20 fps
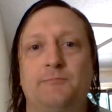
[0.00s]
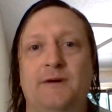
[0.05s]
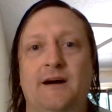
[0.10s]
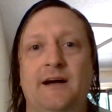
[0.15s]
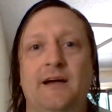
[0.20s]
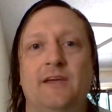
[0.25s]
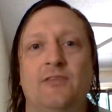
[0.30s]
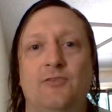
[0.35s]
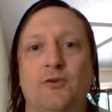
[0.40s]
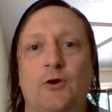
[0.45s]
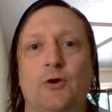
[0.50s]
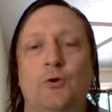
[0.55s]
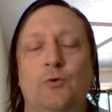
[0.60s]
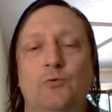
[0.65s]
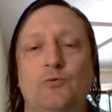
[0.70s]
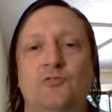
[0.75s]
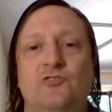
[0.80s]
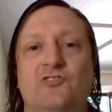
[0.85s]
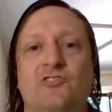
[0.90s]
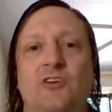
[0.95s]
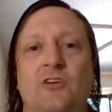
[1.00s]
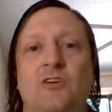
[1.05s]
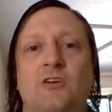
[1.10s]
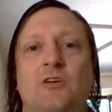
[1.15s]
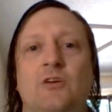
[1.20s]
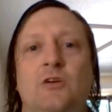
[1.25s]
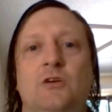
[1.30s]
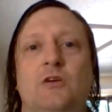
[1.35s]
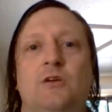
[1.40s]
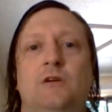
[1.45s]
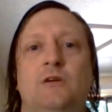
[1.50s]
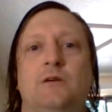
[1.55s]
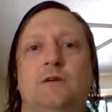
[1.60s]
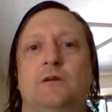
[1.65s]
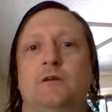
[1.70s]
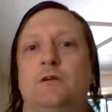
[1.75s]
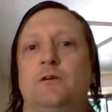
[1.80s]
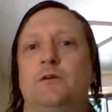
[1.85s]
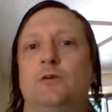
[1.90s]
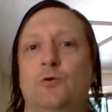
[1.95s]
by those
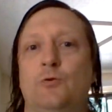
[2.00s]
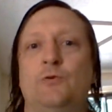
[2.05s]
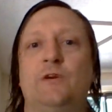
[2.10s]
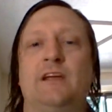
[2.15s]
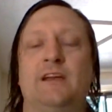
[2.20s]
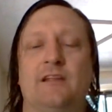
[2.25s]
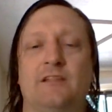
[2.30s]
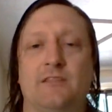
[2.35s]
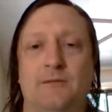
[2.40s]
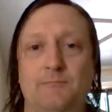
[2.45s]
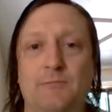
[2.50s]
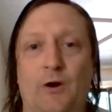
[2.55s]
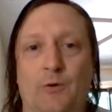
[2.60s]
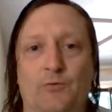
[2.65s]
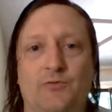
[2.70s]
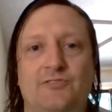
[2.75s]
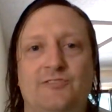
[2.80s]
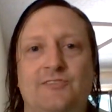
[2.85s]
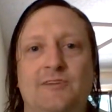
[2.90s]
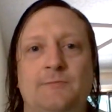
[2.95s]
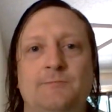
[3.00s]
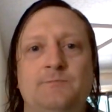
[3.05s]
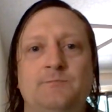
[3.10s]
who need it the most.